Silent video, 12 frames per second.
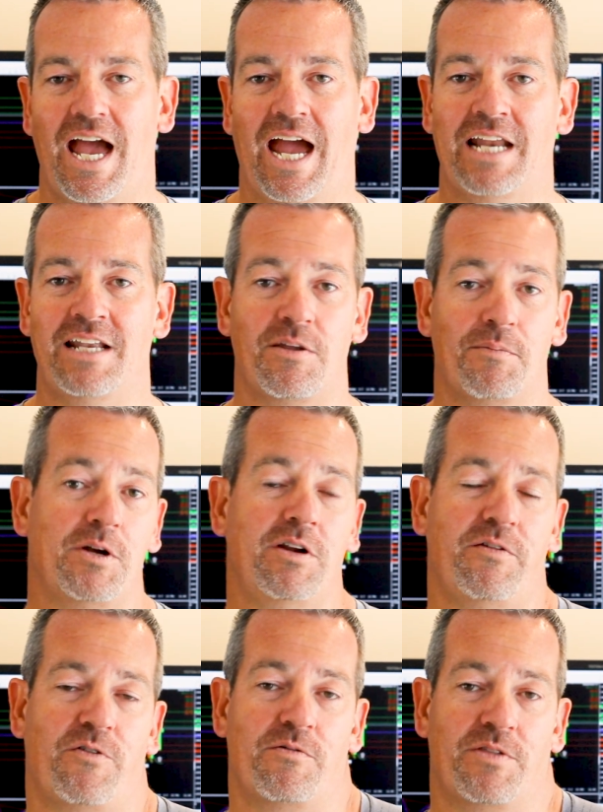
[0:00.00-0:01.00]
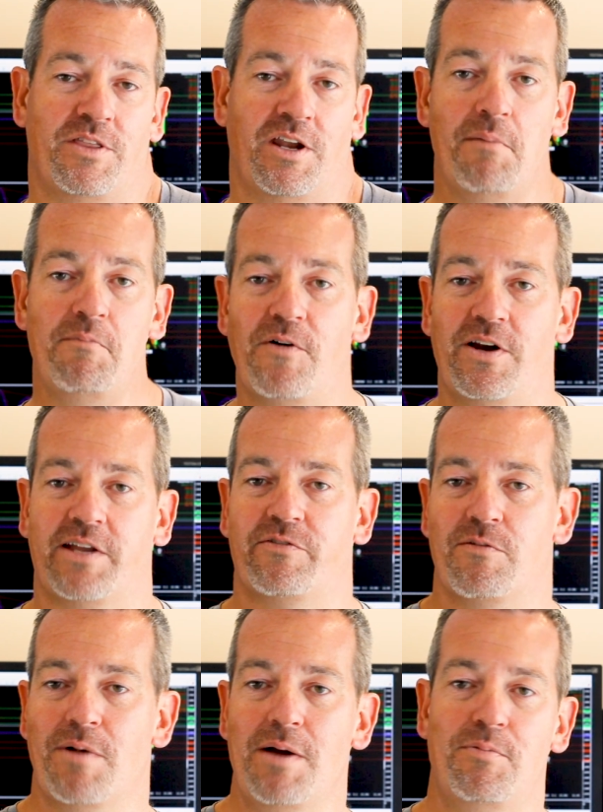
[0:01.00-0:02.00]
And the beauty from, that I'm finding
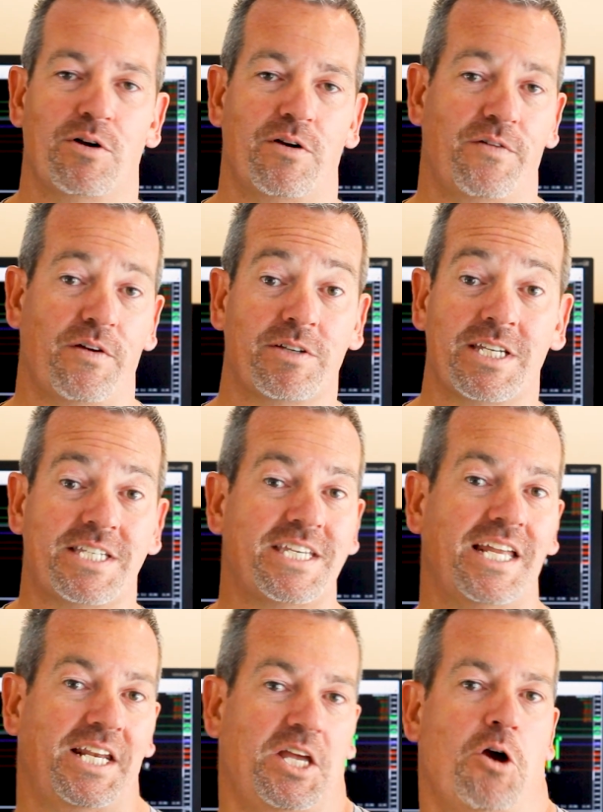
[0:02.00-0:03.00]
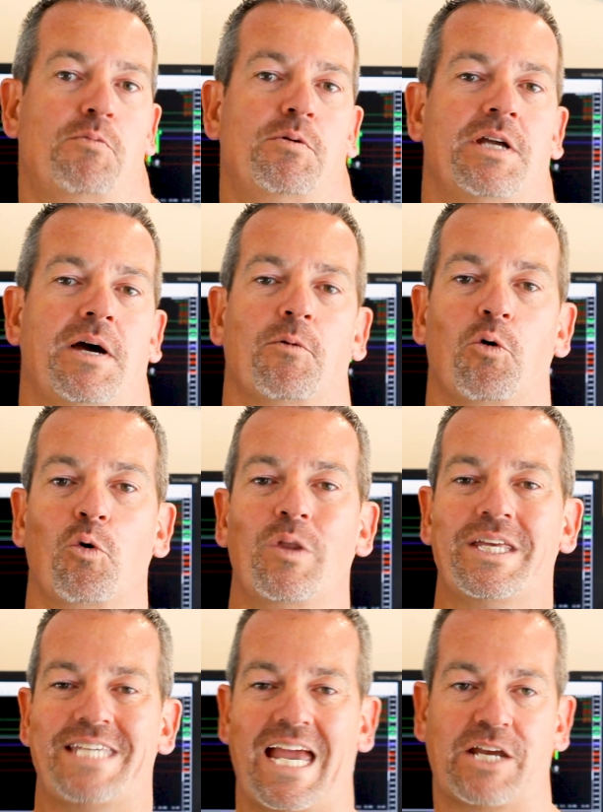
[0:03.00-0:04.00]
from my point of view is it suddenly opened up all
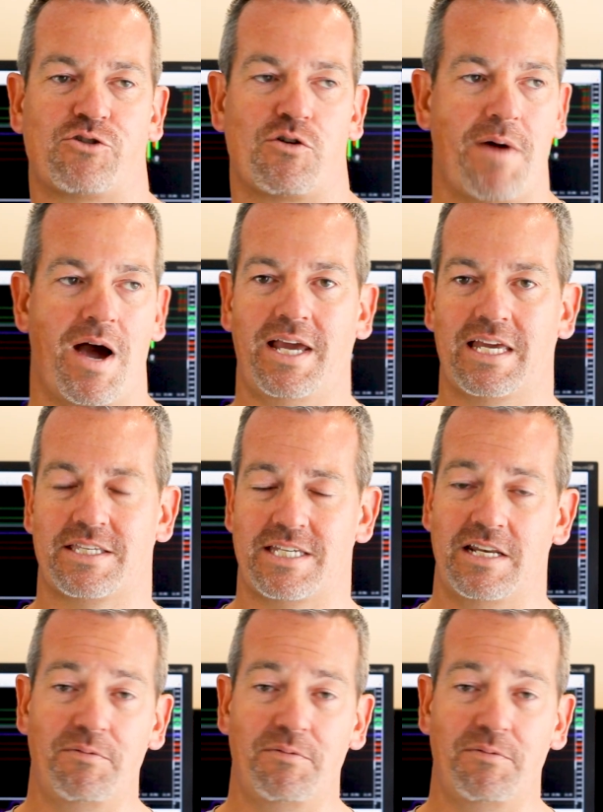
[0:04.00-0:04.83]
these extra markets.